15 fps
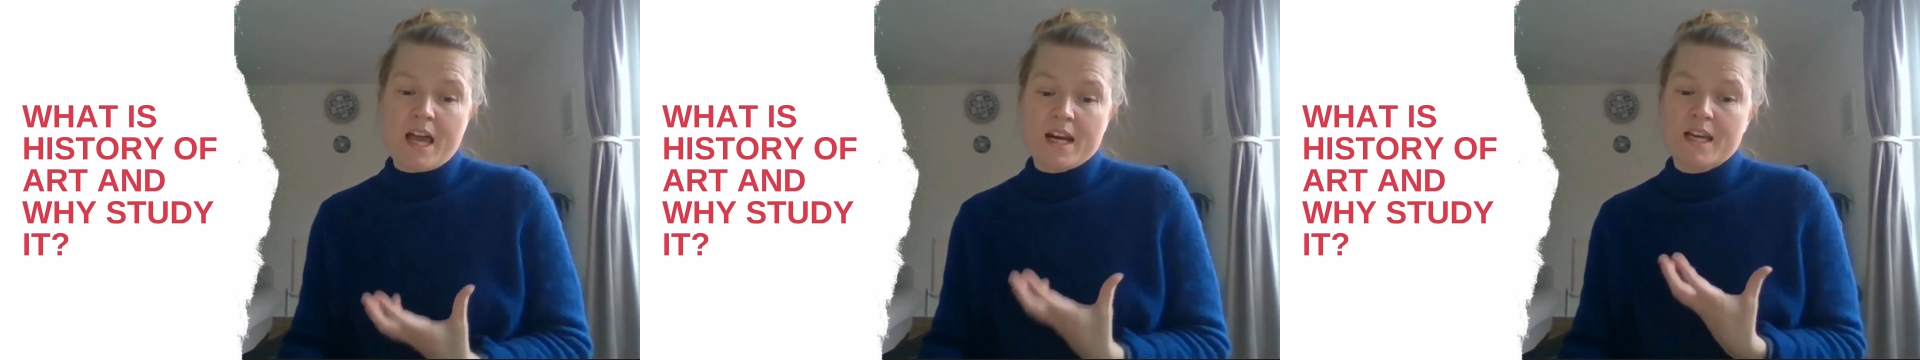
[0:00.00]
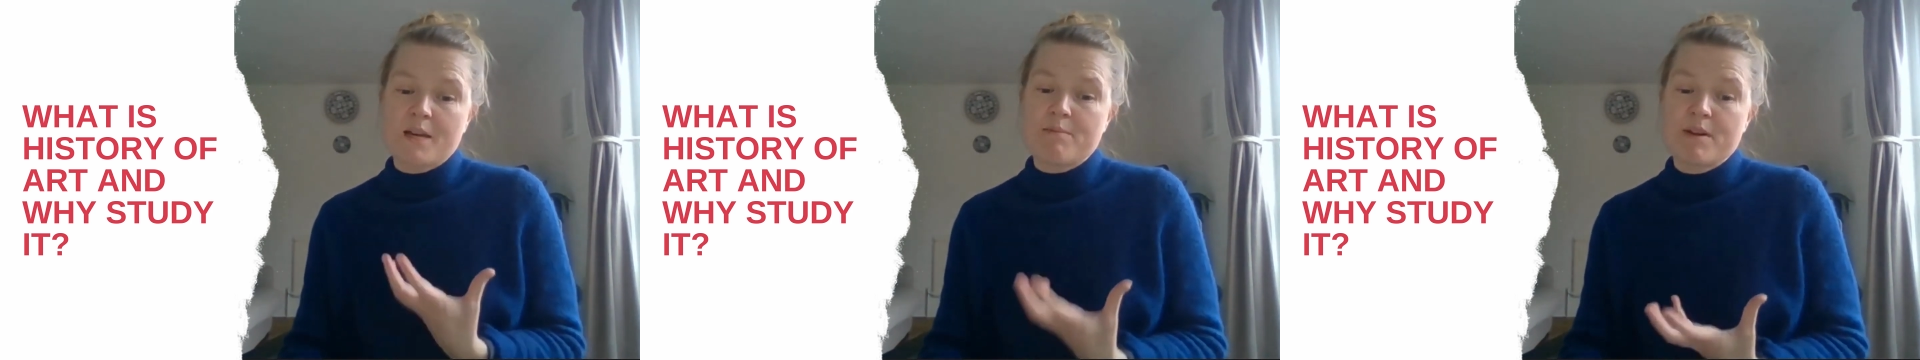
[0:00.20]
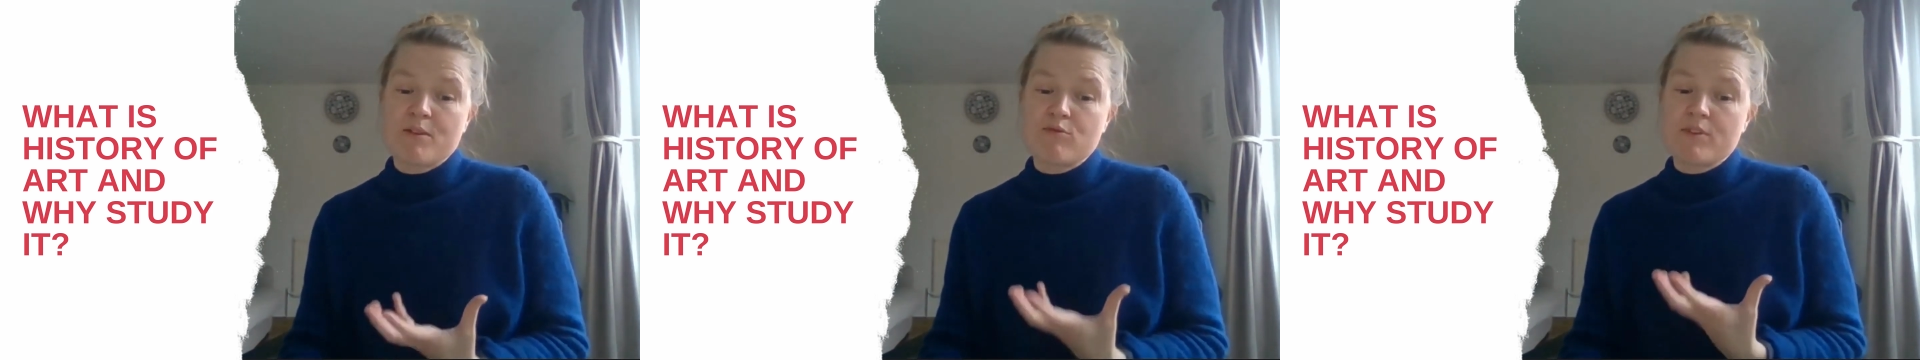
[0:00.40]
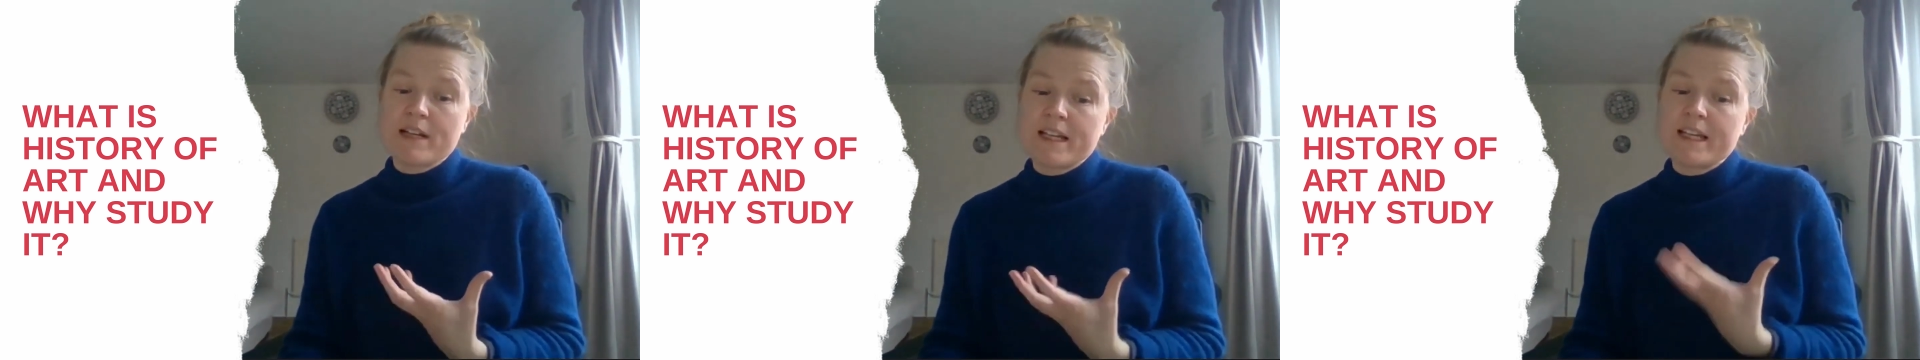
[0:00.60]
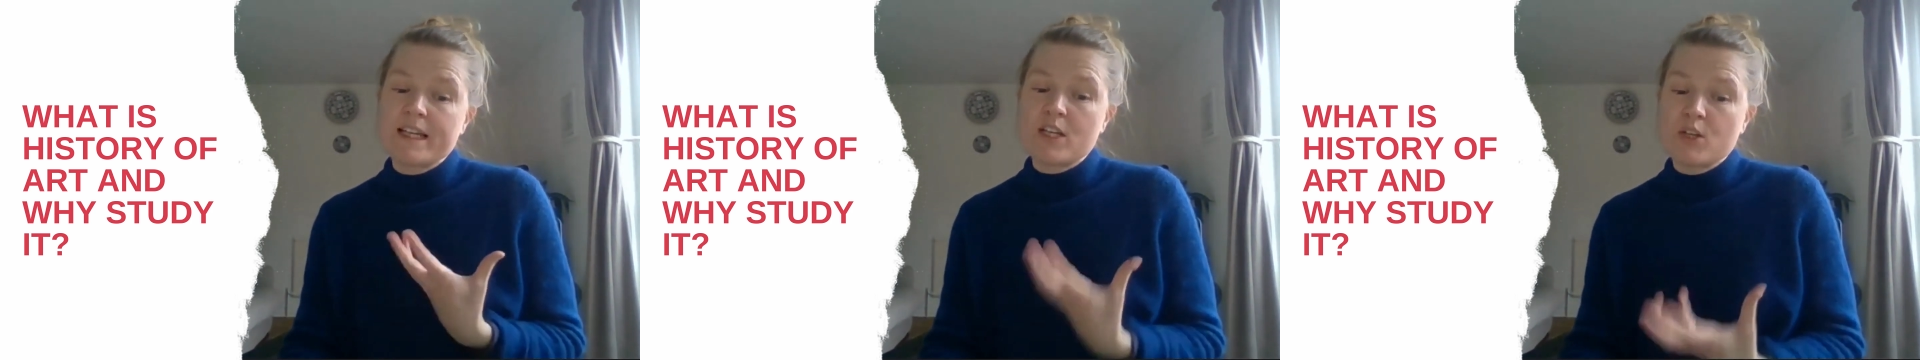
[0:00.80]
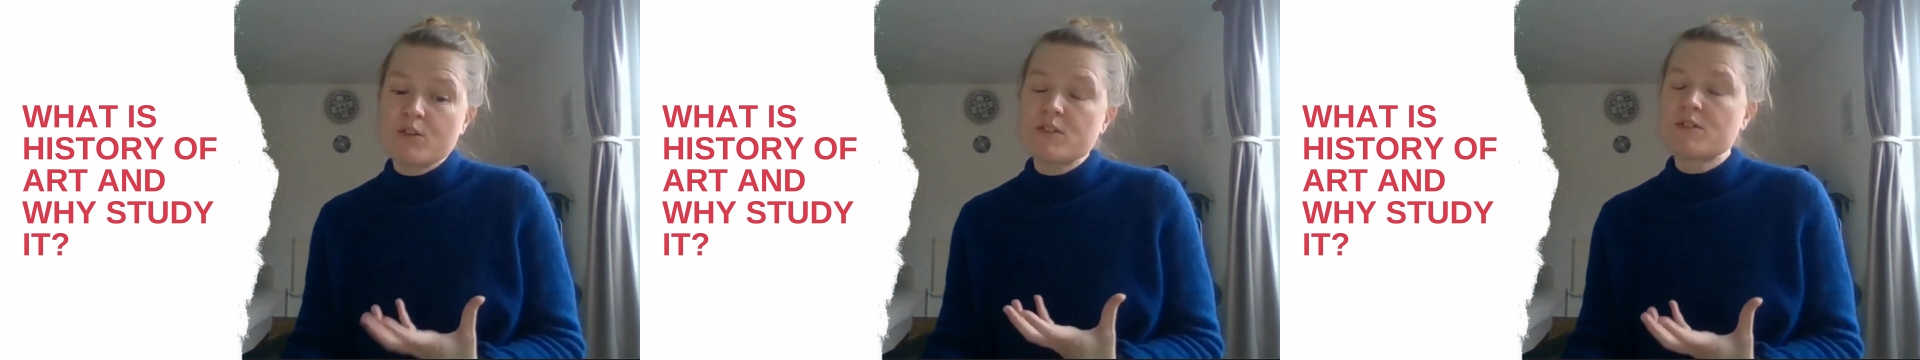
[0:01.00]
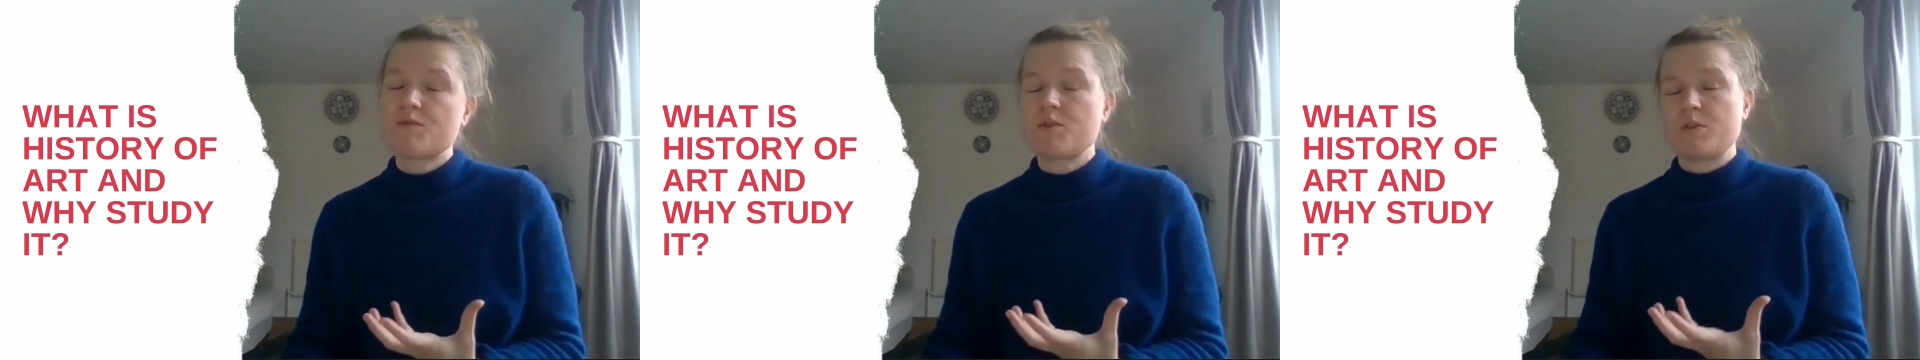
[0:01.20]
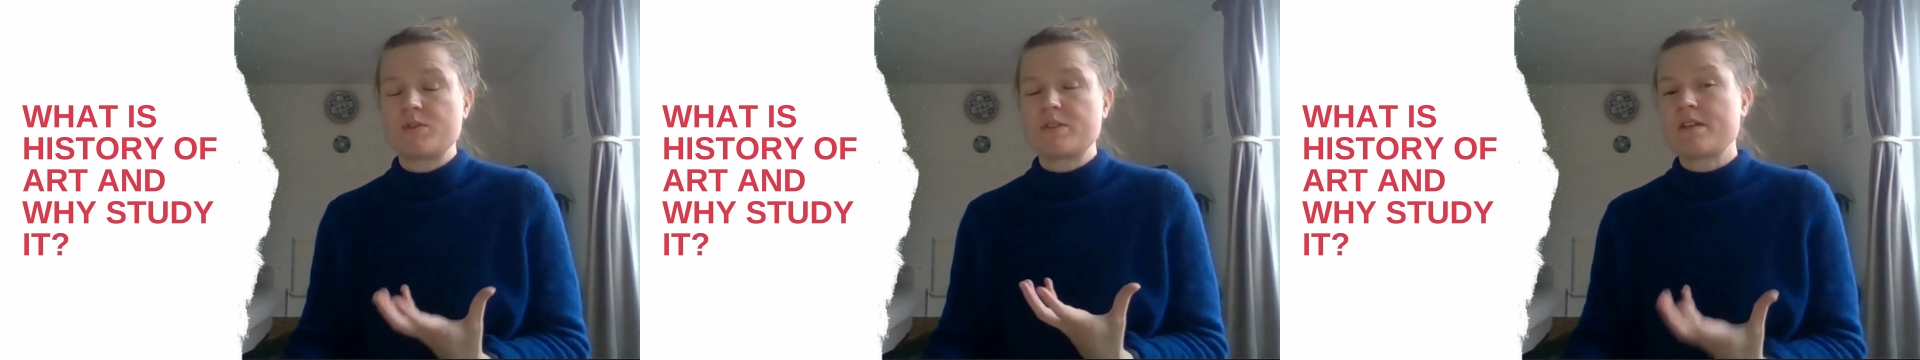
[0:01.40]
And it can be really
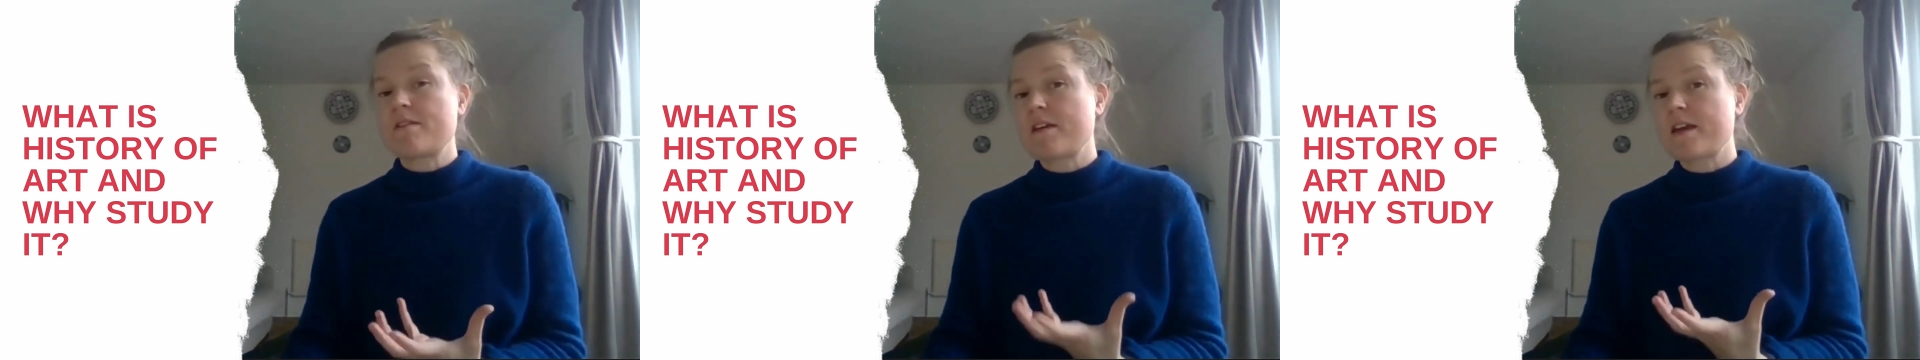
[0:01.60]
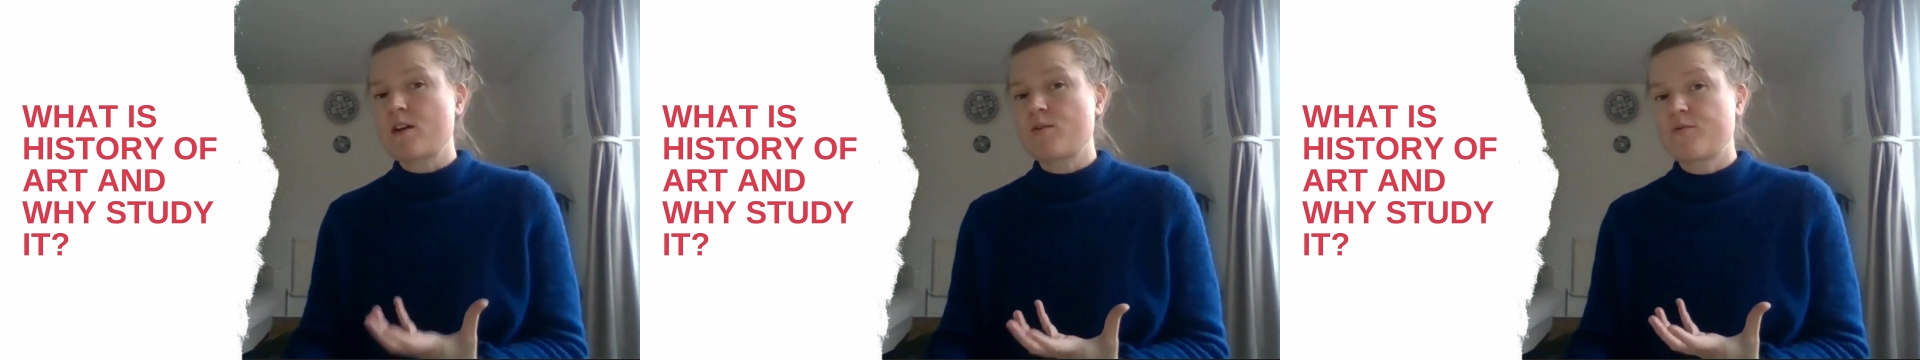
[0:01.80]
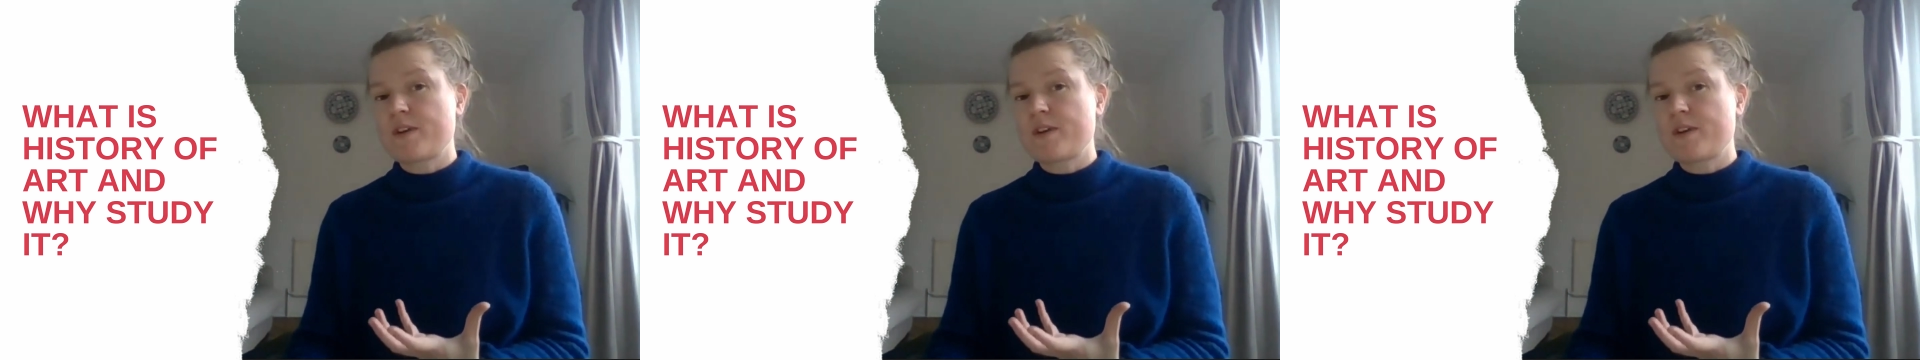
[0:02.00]
useful to think